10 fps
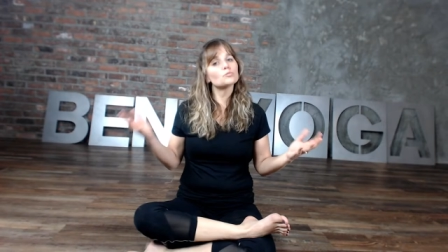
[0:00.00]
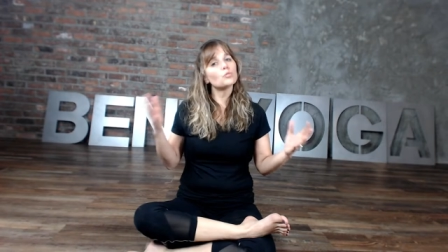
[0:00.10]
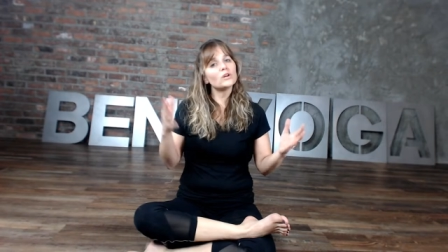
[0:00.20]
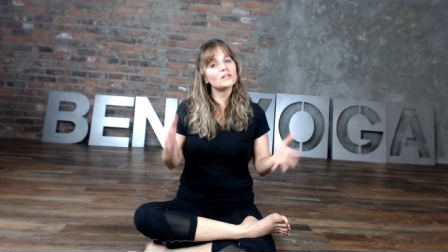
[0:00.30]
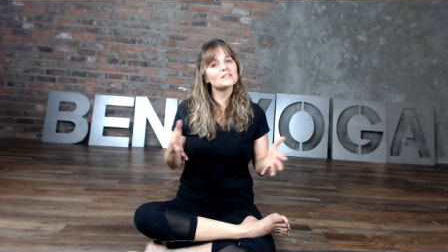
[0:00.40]

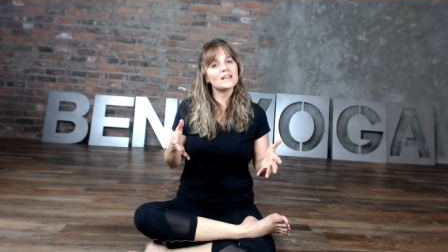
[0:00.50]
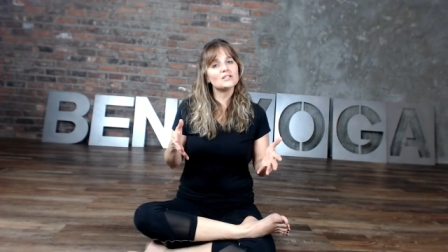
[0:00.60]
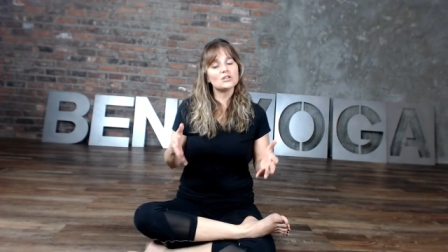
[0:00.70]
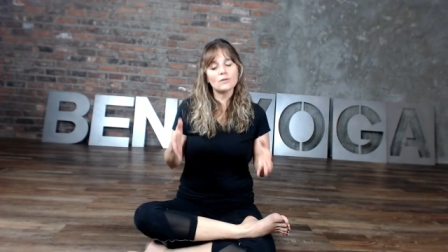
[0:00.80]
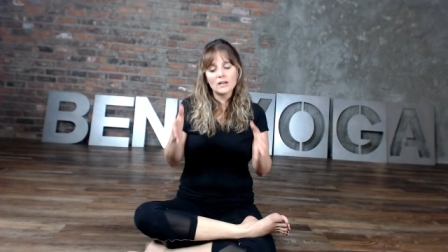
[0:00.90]
What does that
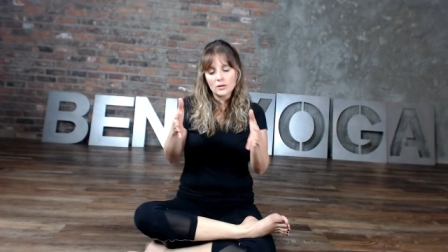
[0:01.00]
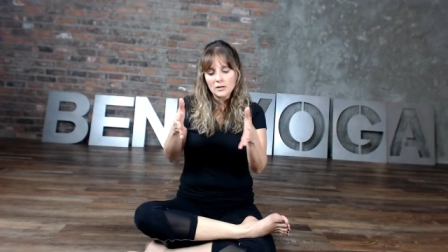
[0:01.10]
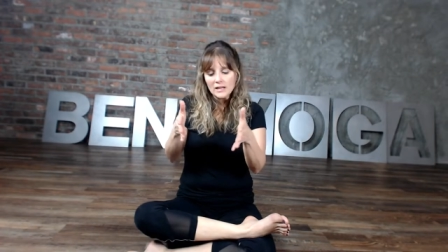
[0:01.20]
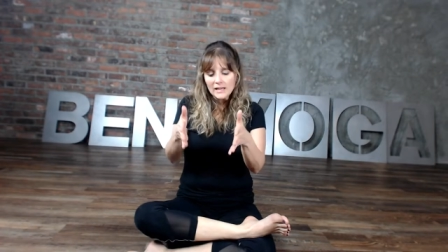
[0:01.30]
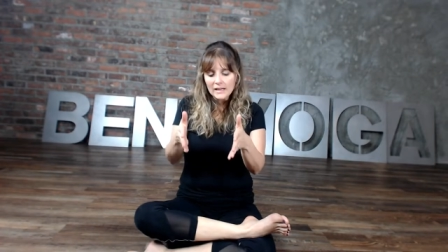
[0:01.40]
do?
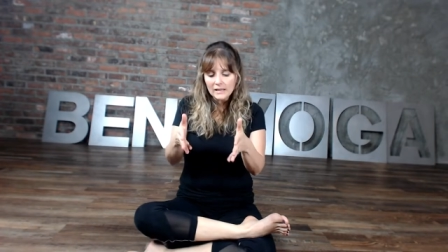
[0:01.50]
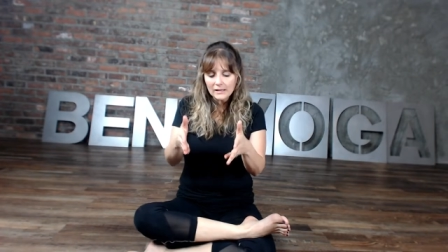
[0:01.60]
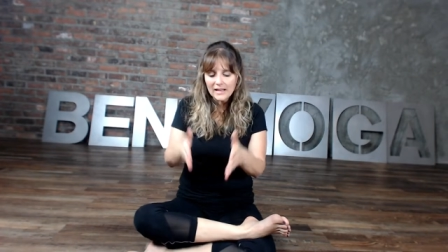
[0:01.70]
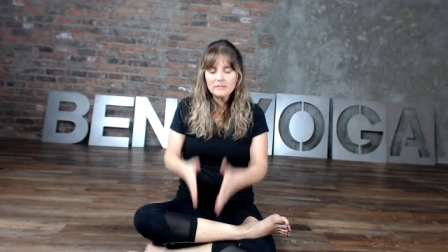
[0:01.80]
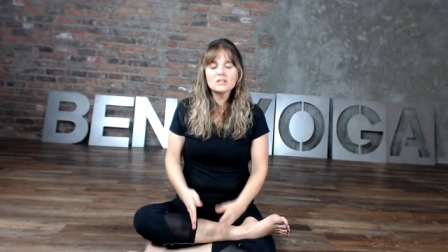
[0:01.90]
It
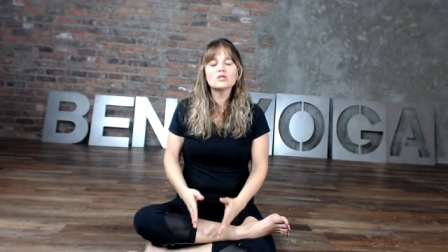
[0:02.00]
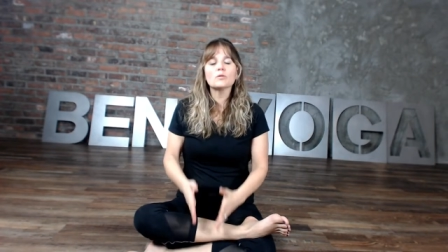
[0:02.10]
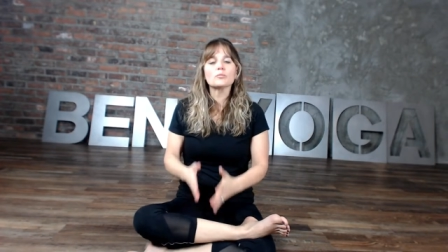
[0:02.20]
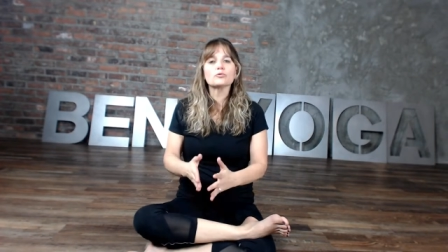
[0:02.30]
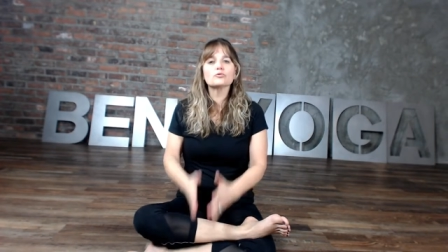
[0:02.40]
allows us to
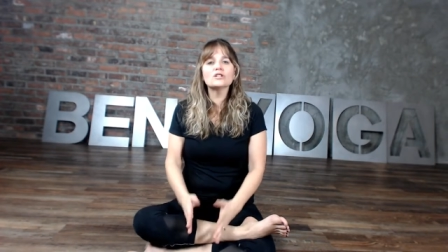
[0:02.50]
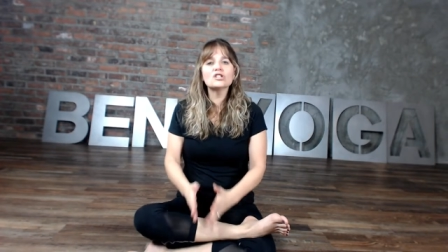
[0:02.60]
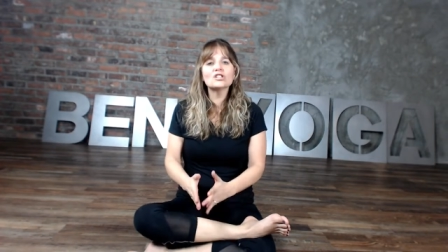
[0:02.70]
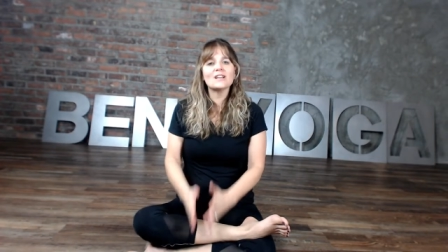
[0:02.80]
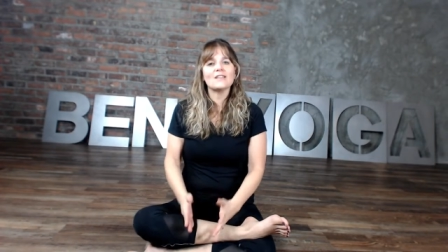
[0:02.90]

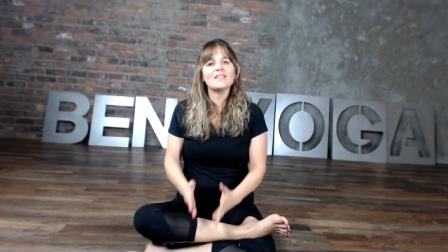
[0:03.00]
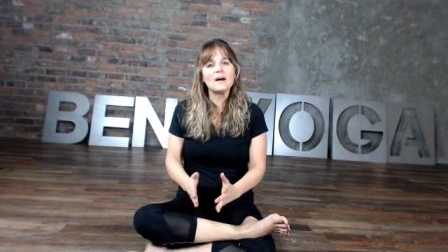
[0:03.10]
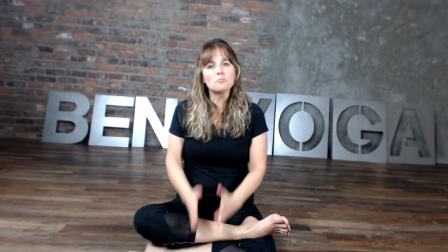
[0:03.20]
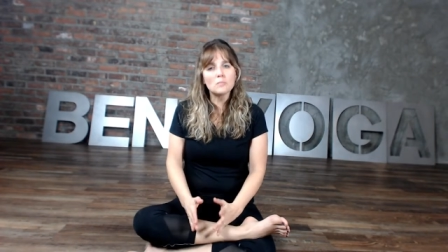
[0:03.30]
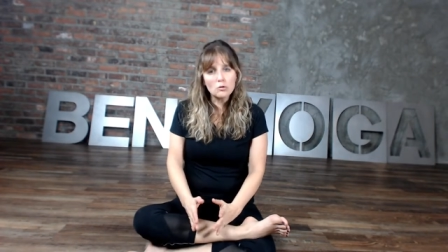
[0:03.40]
appreciate
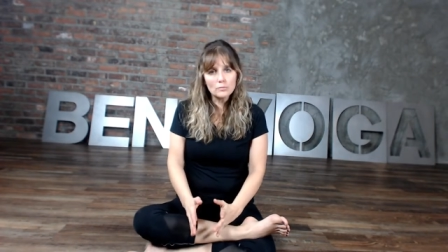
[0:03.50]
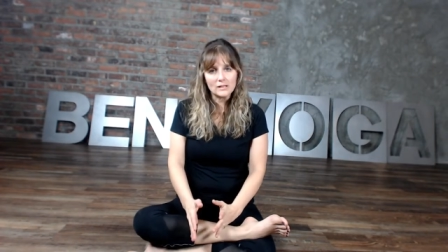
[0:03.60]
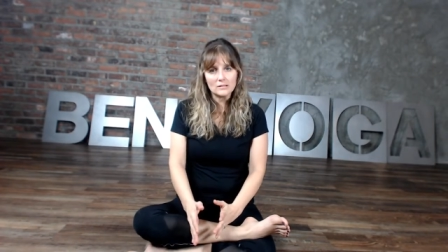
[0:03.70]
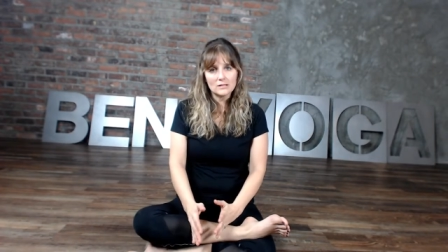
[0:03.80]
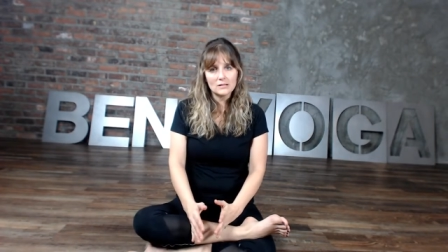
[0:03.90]
that
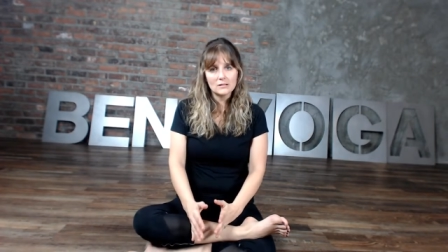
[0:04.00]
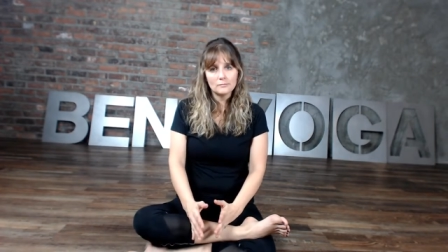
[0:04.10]
moment.